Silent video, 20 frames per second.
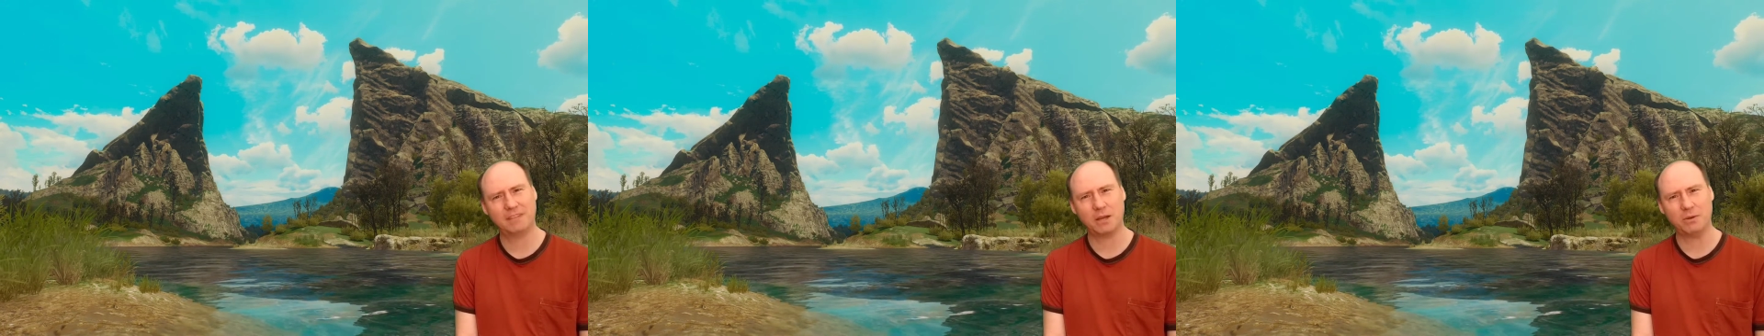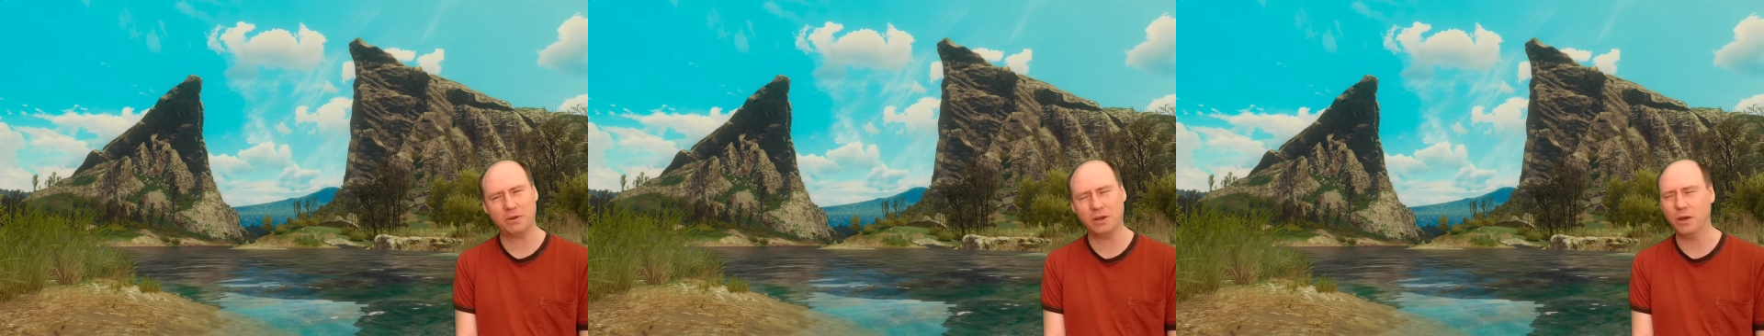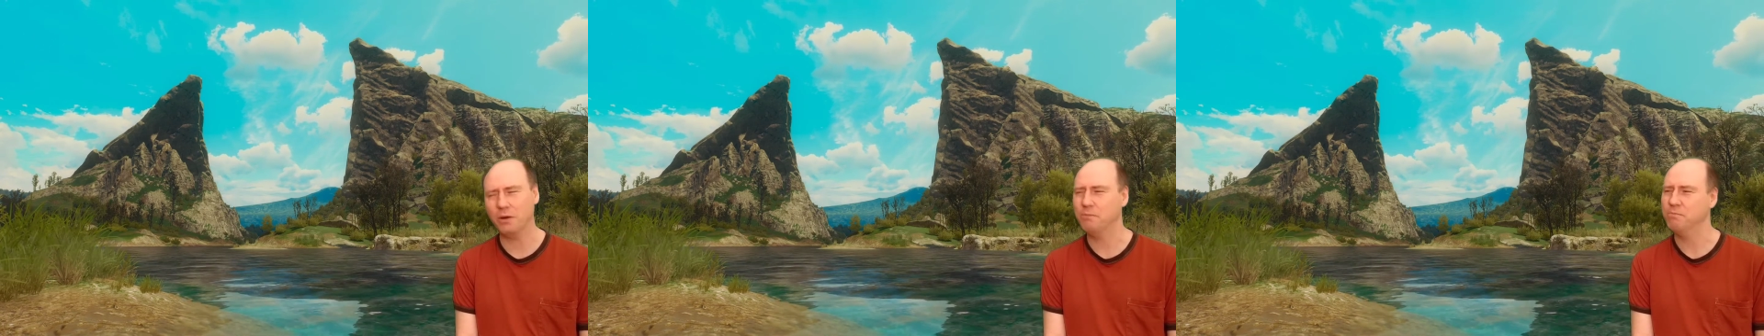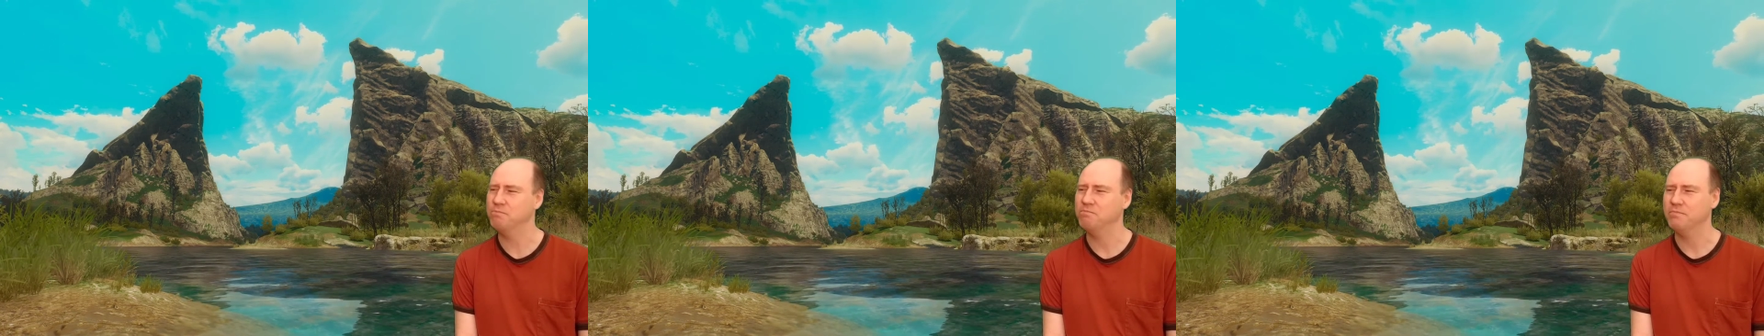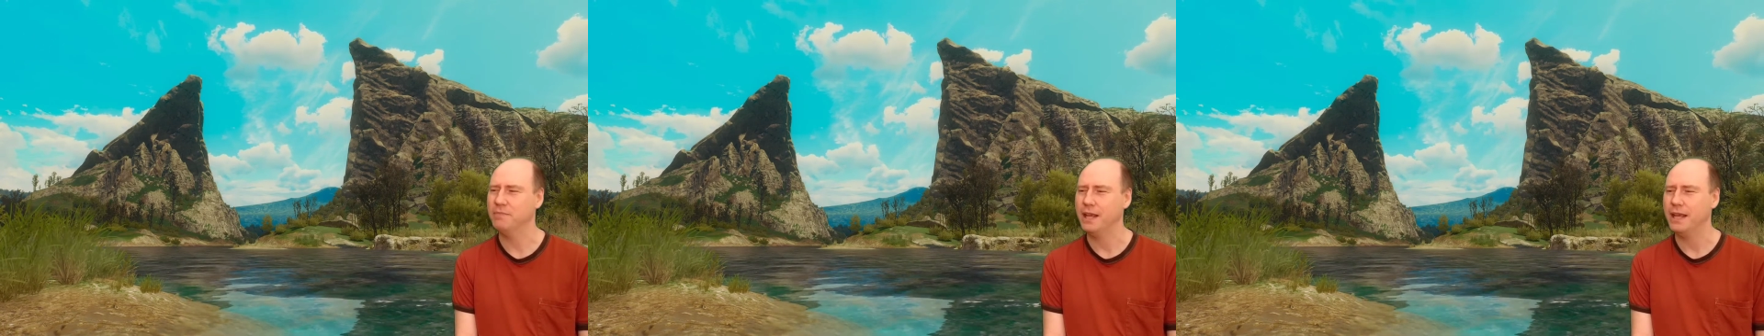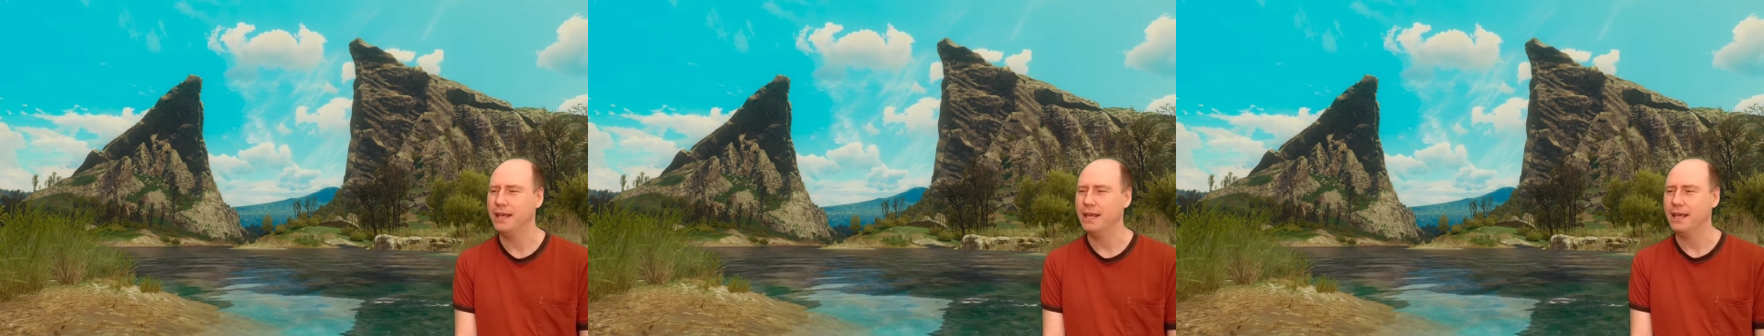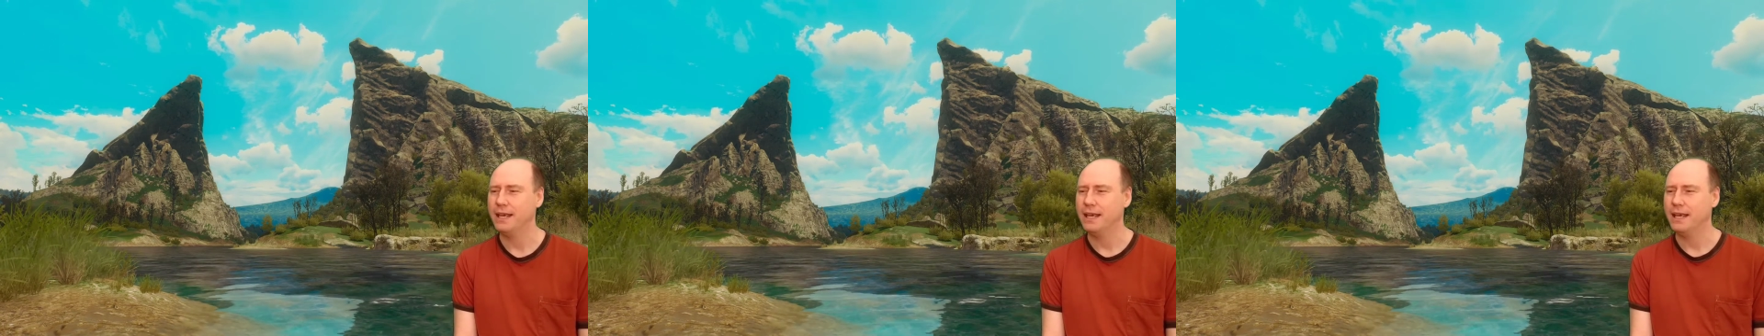There we go.
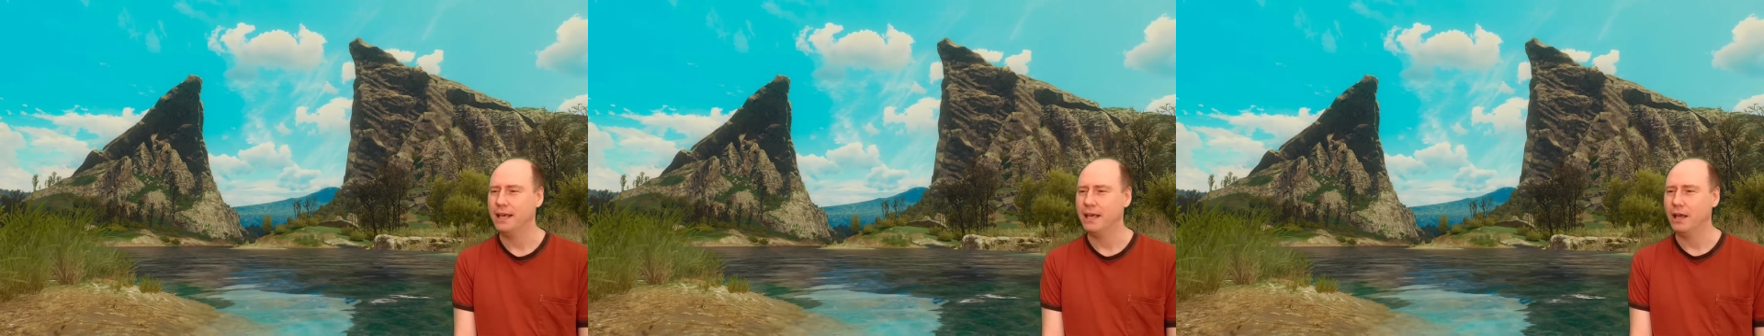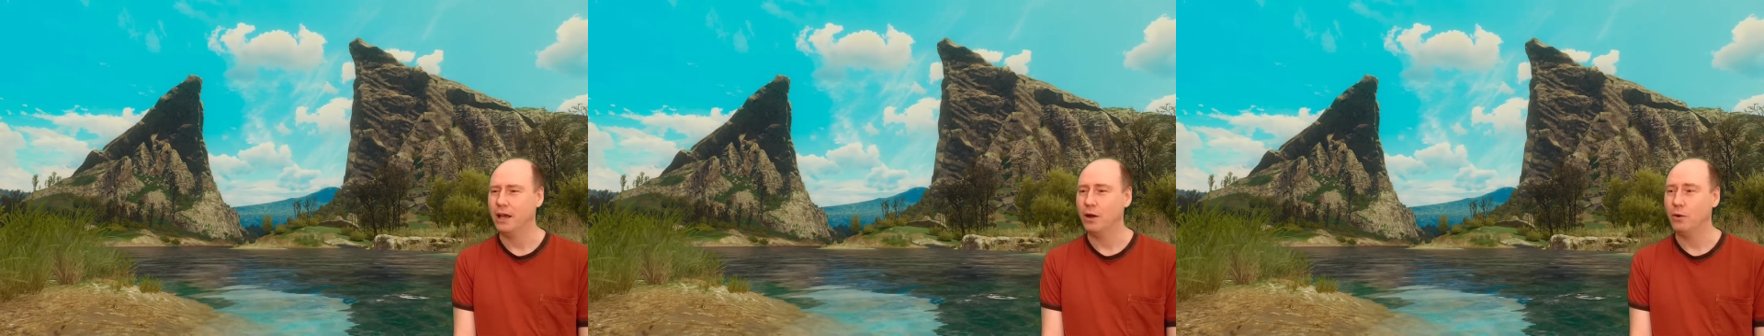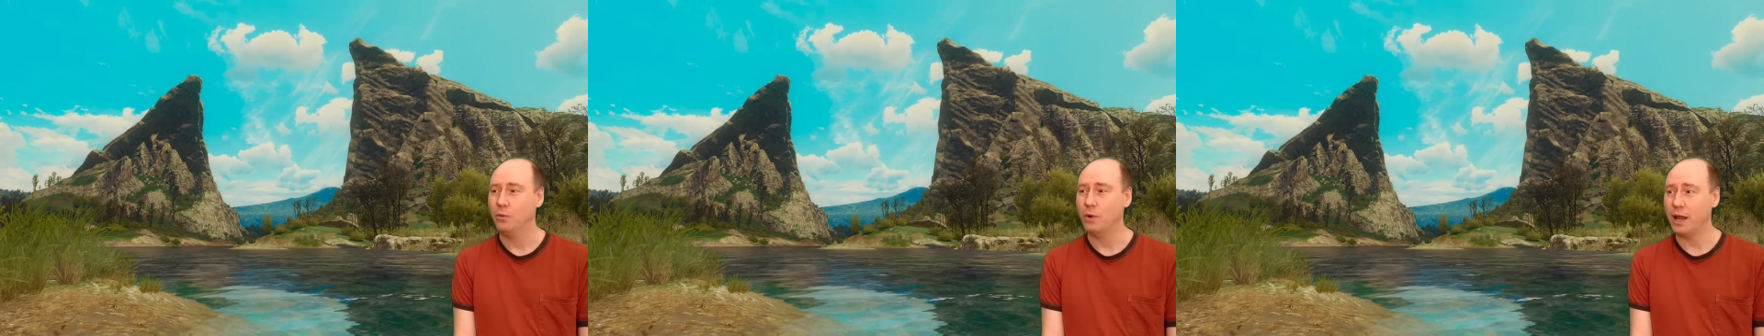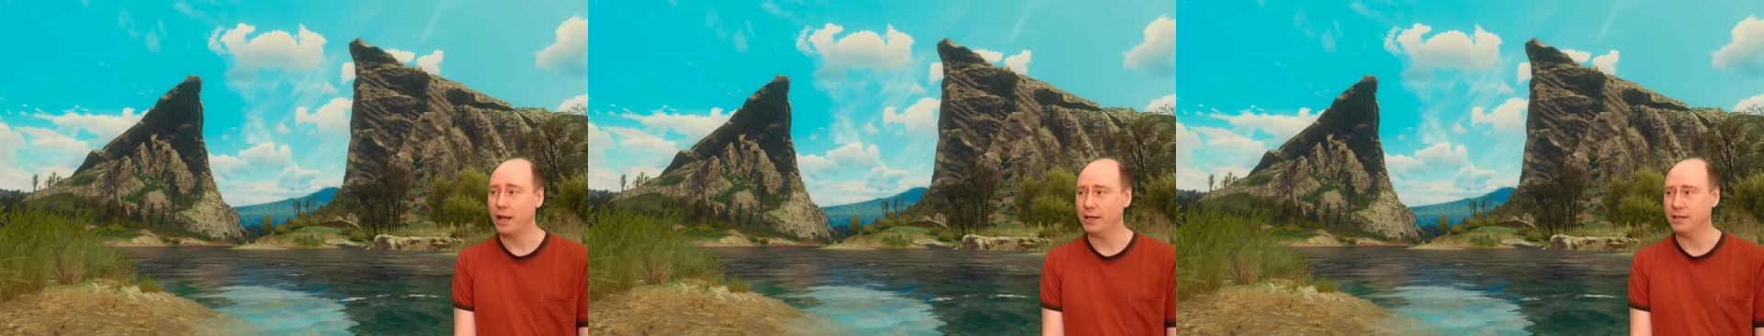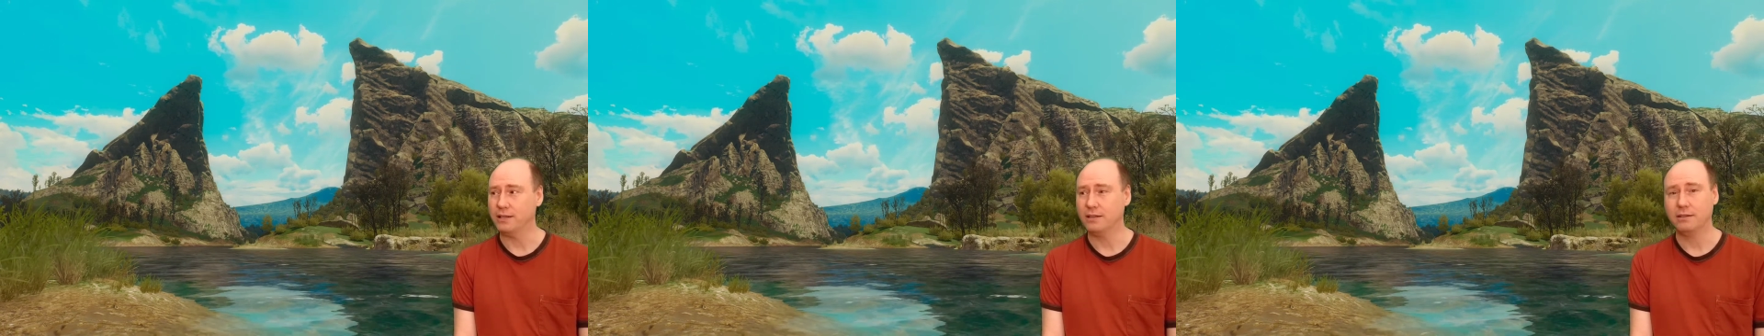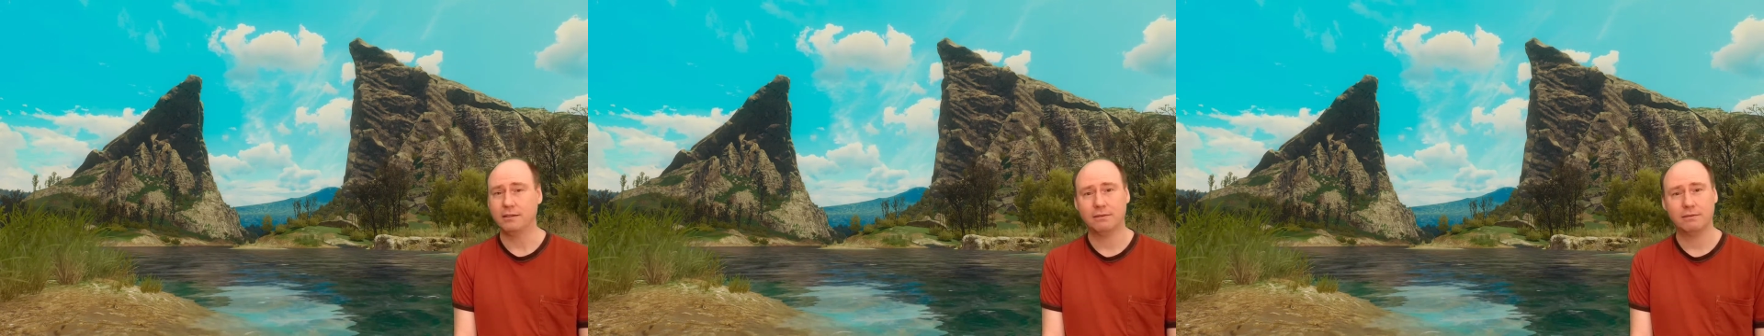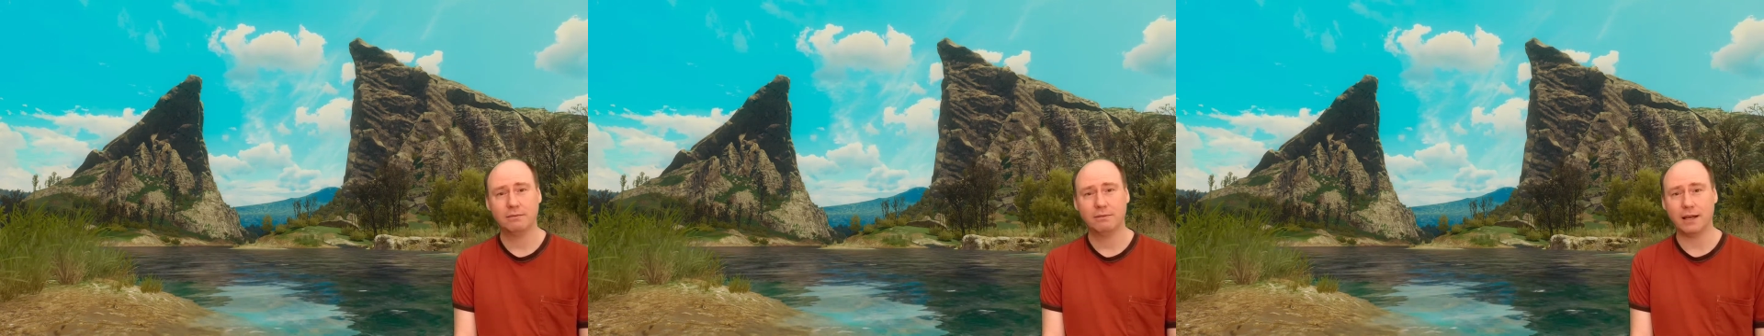
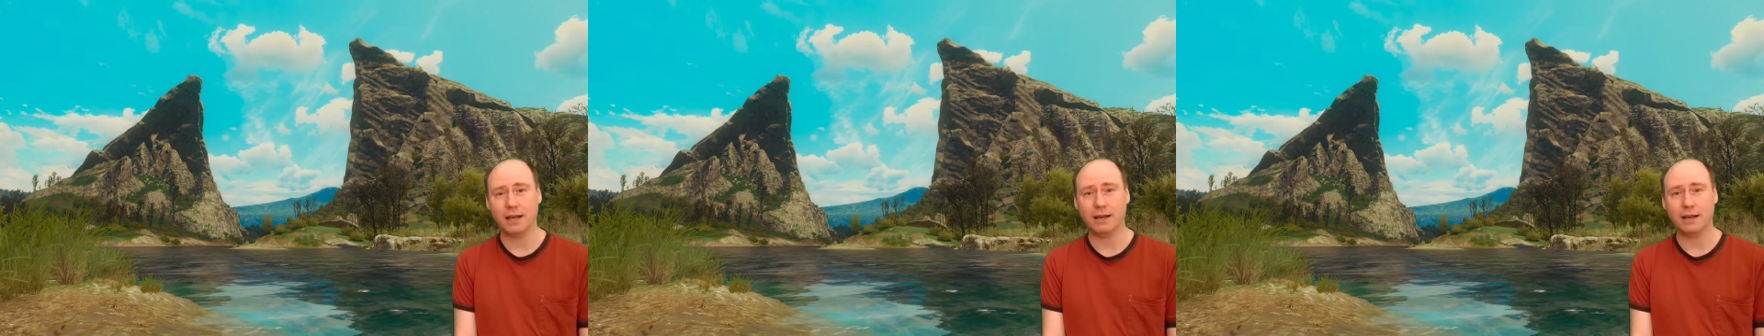Right.